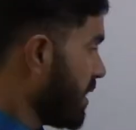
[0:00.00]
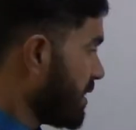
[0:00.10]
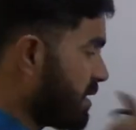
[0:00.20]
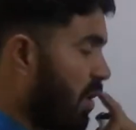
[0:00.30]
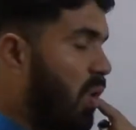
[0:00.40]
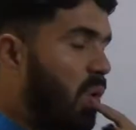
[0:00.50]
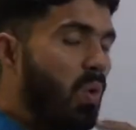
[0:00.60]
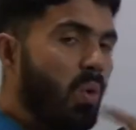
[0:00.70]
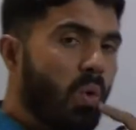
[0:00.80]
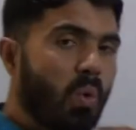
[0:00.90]

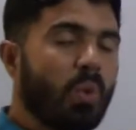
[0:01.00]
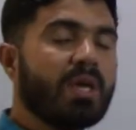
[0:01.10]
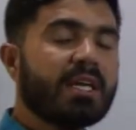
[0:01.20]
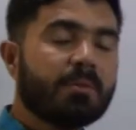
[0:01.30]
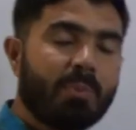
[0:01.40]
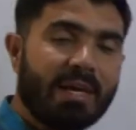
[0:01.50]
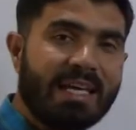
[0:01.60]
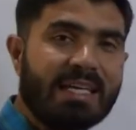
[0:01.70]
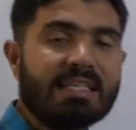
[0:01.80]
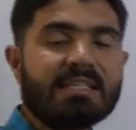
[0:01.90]
So we
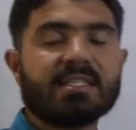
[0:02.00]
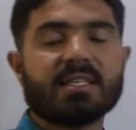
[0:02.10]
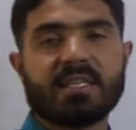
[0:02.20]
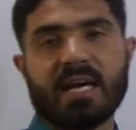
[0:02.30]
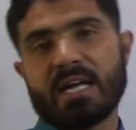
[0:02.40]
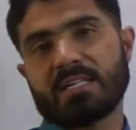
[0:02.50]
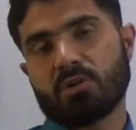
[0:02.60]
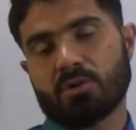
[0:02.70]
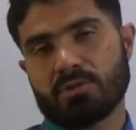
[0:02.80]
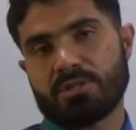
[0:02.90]
replaced that
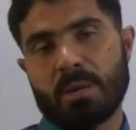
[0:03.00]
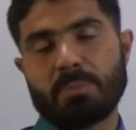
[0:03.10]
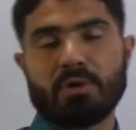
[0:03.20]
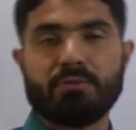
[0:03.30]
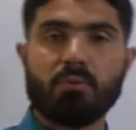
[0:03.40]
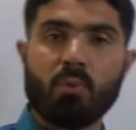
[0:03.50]
concept of